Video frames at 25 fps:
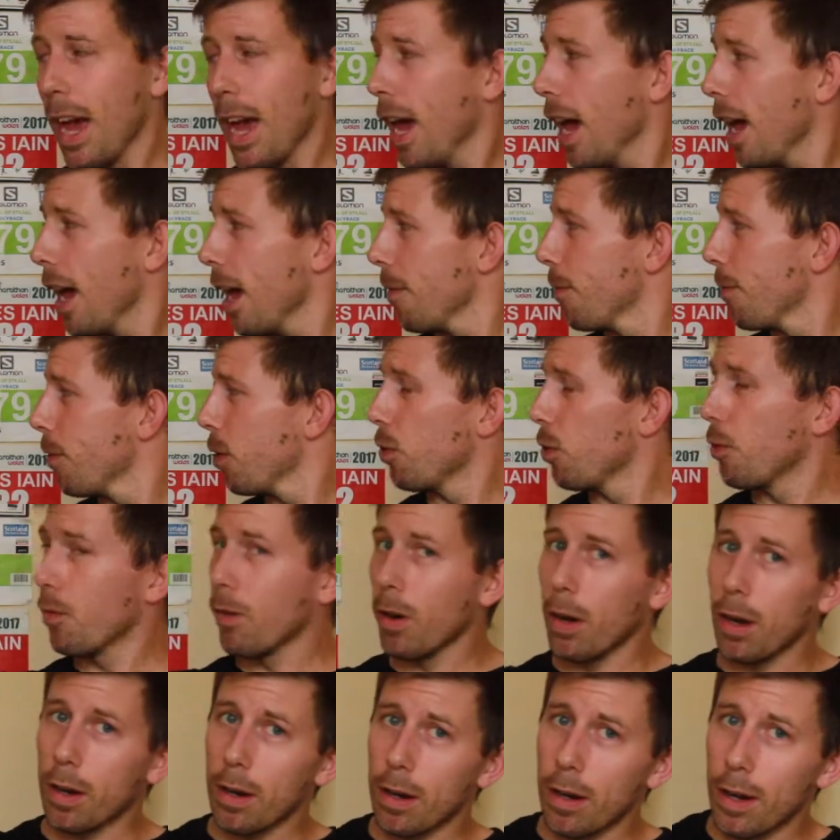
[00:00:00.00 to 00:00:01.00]
Have you
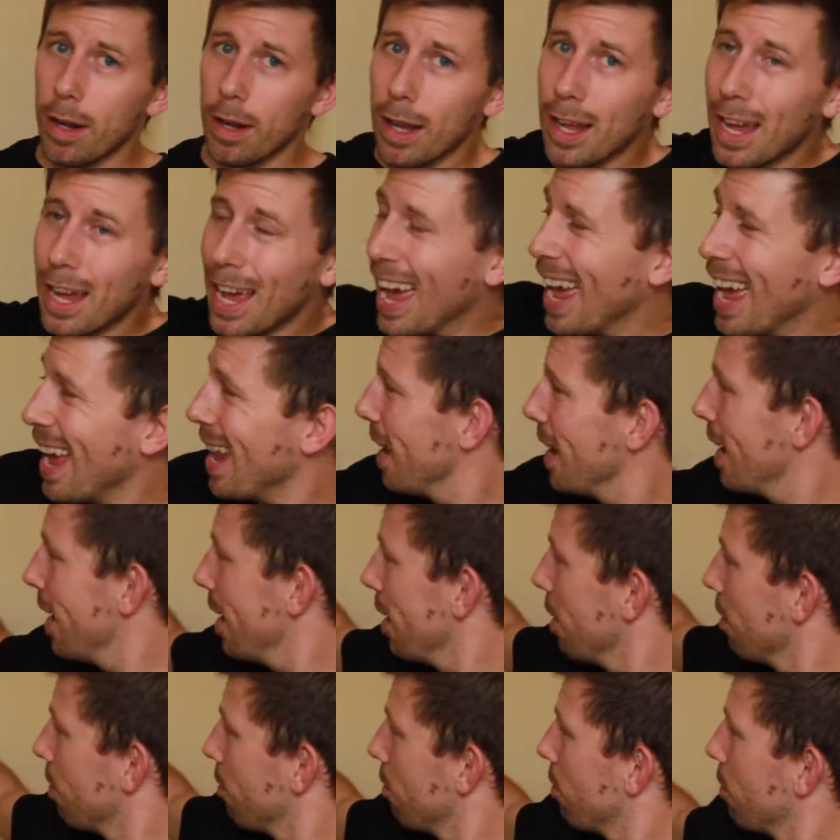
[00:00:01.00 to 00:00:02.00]
run
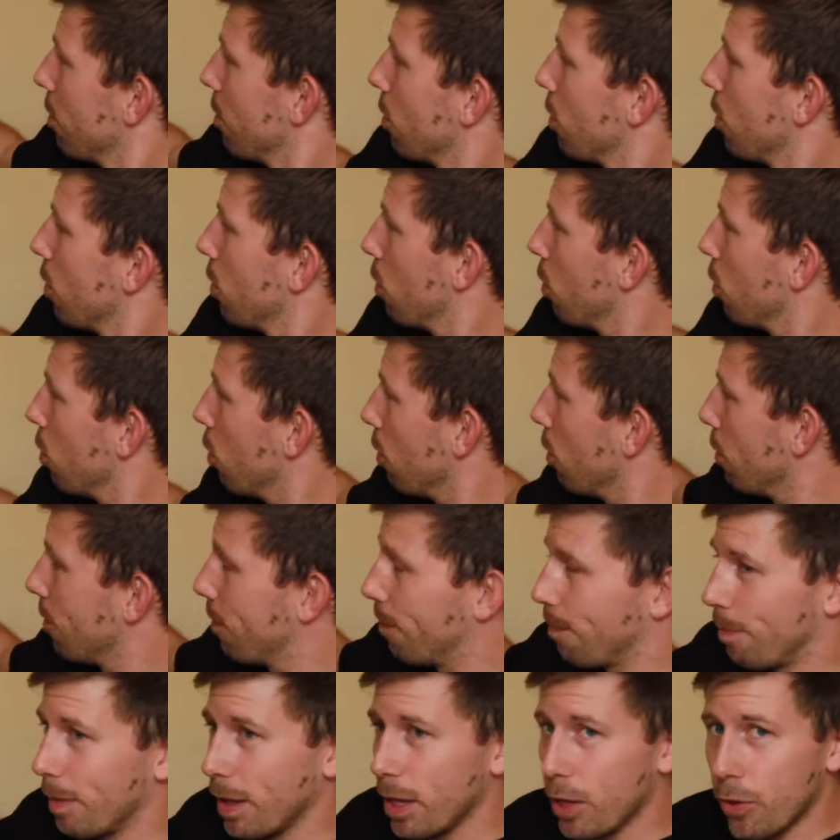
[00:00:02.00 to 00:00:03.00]
any of
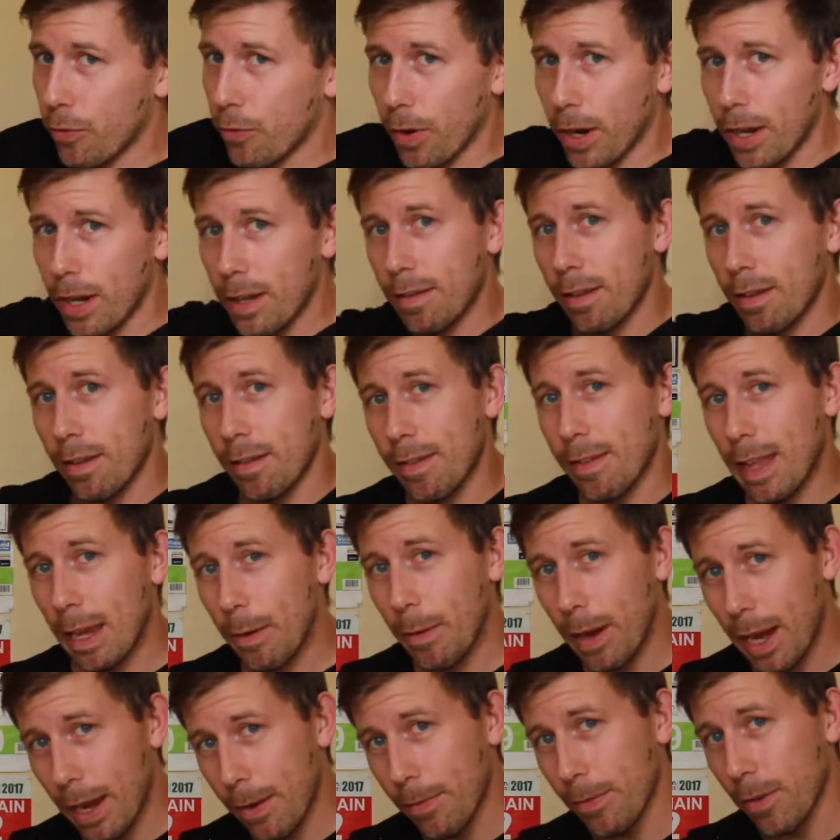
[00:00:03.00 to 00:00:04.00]
these races? Now I
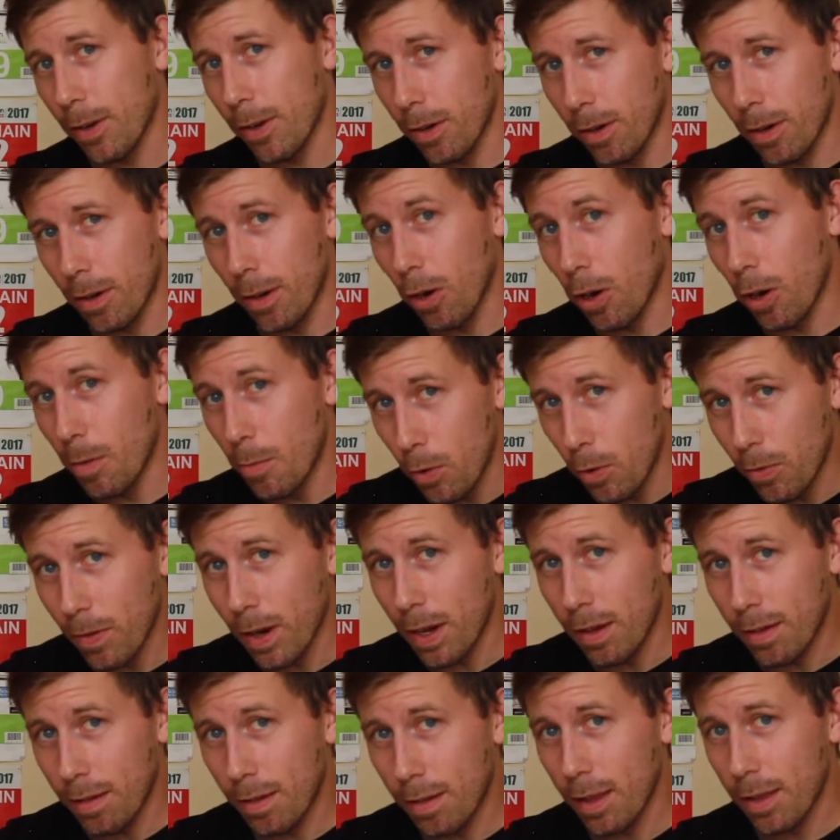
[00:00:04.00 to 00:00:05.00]
have run a lot more
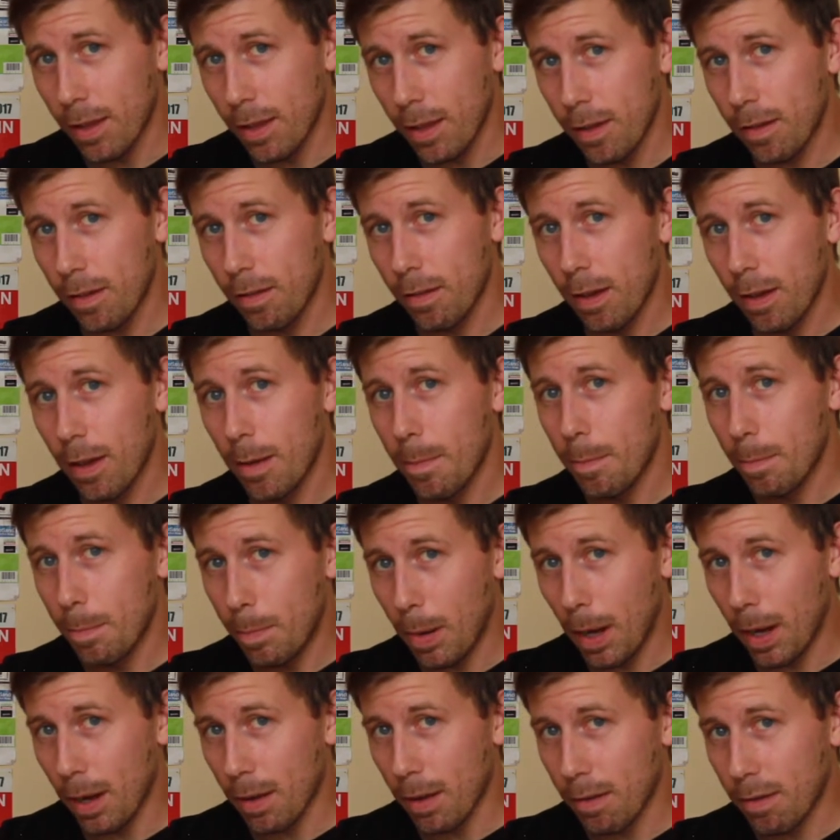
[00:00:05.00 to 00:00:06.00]
races than this,
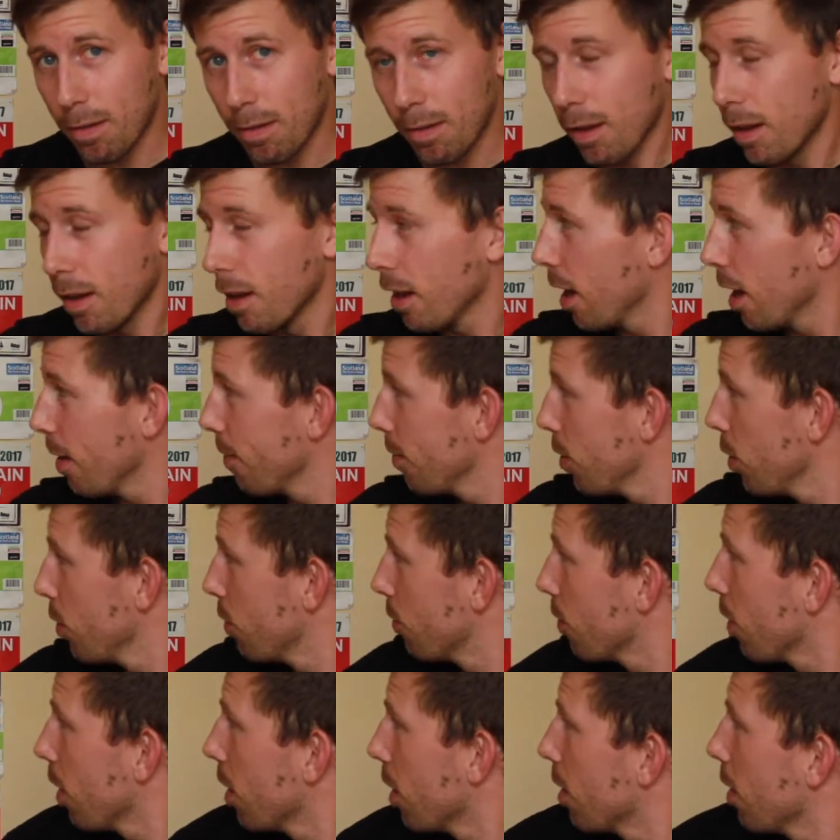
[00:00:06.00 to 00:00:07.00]
but have you
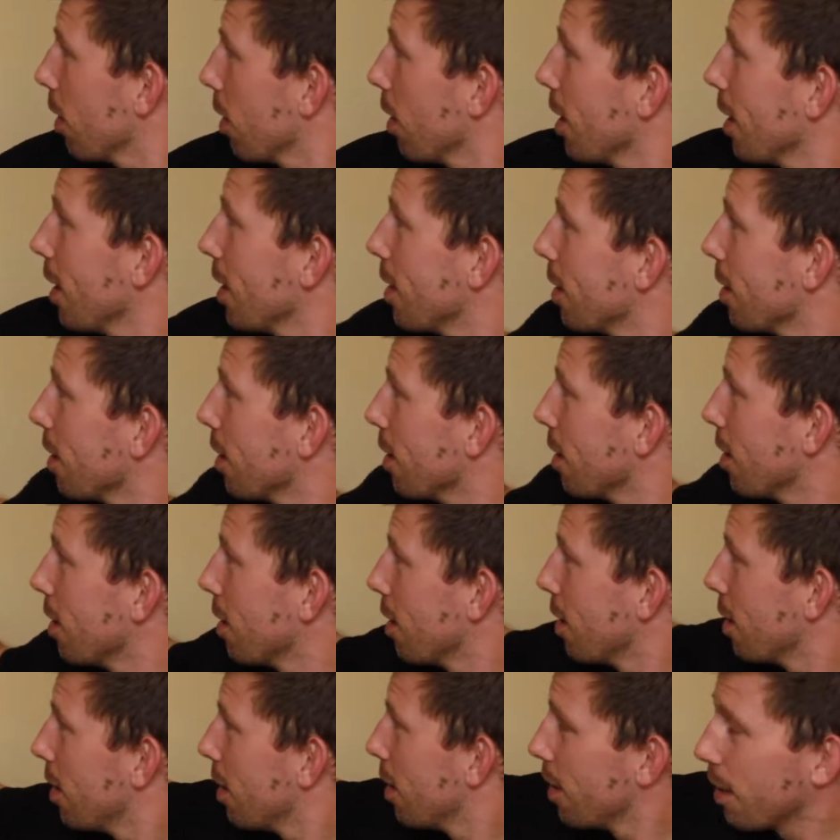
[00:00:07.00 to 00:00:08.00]
run either
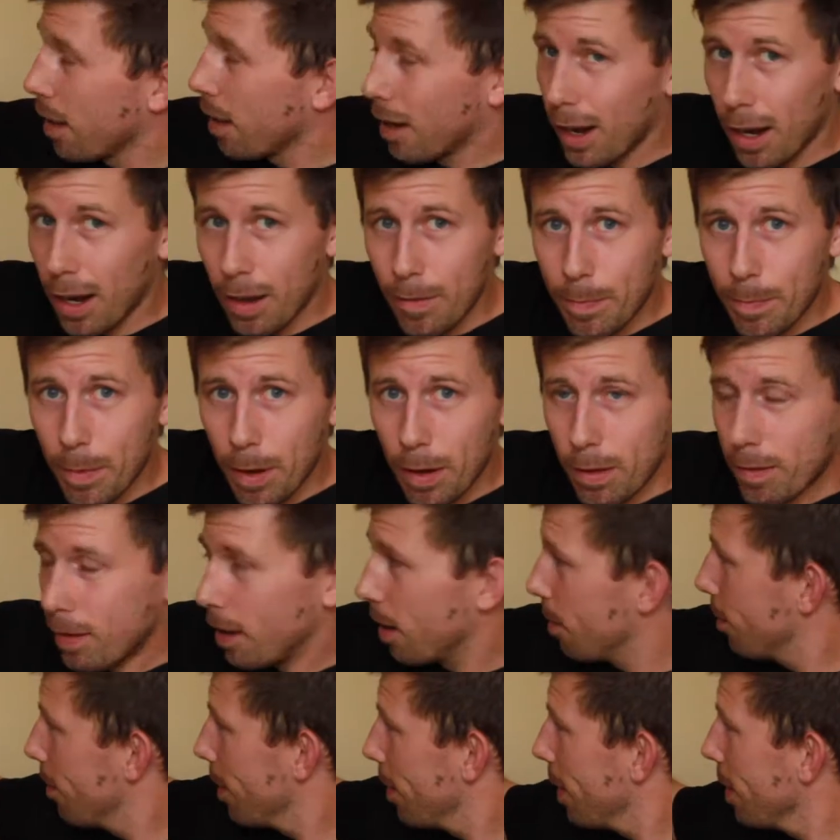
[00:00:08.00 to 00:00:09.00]
the Clif Bar
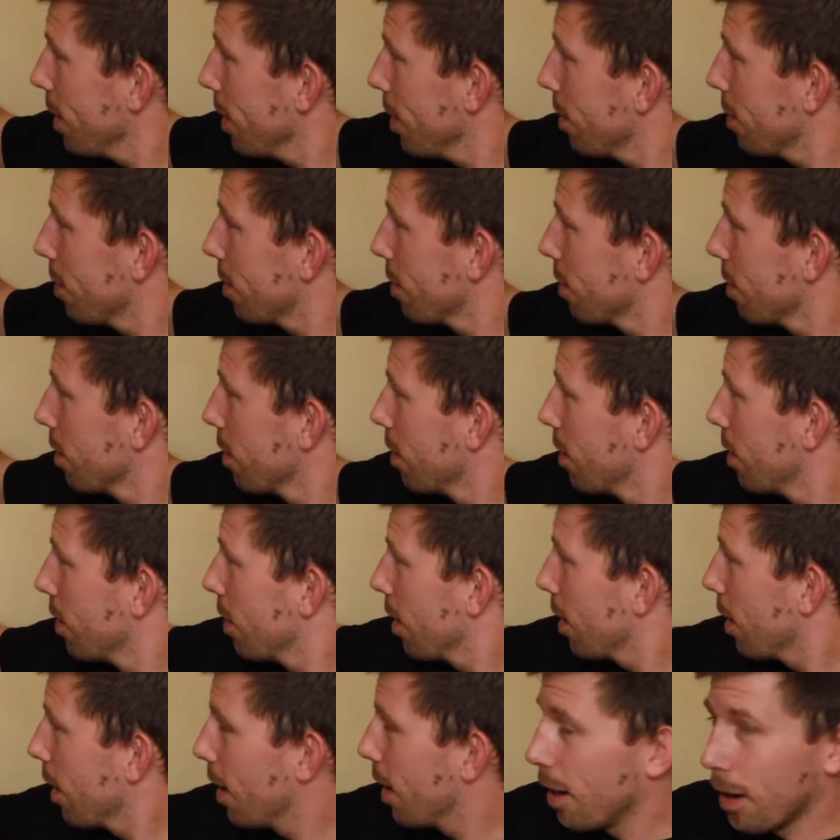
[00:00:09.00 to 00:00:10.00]
10 Peaks,
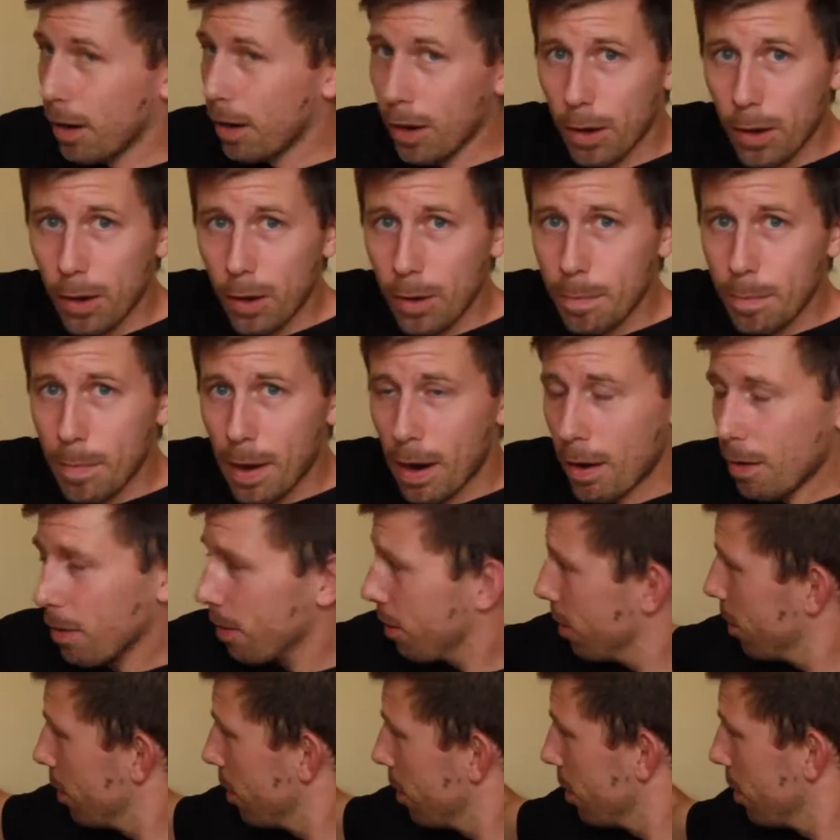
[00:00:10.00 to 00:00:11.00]
the Glencoe
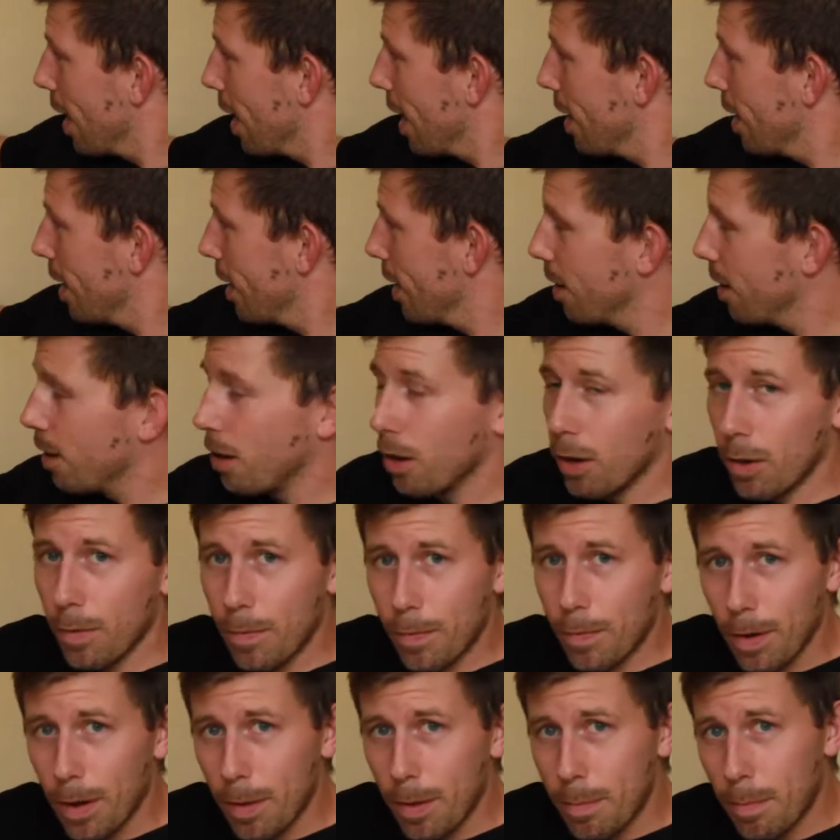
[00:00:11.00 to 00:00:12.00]
Marathon, any of
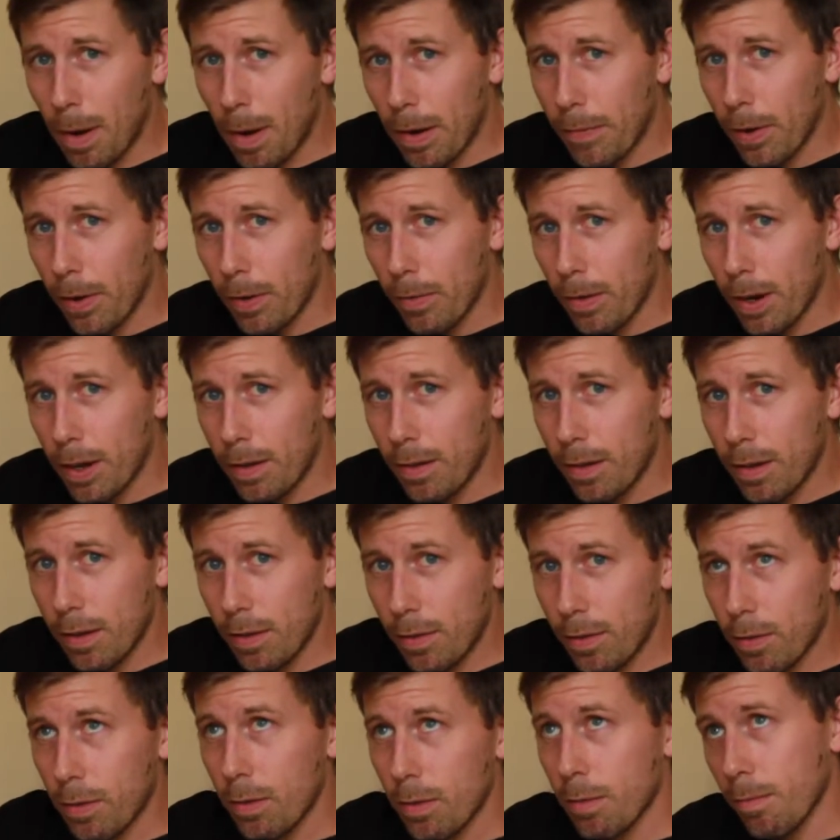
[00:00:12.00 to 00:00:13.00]
Maverick
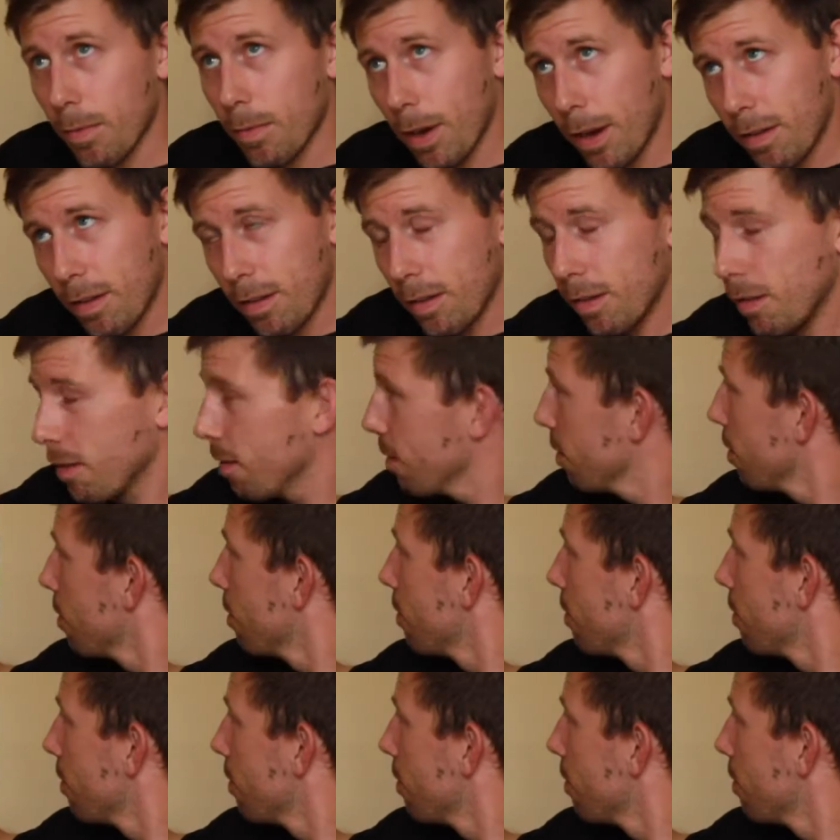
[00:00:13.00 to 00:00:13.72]
Races races,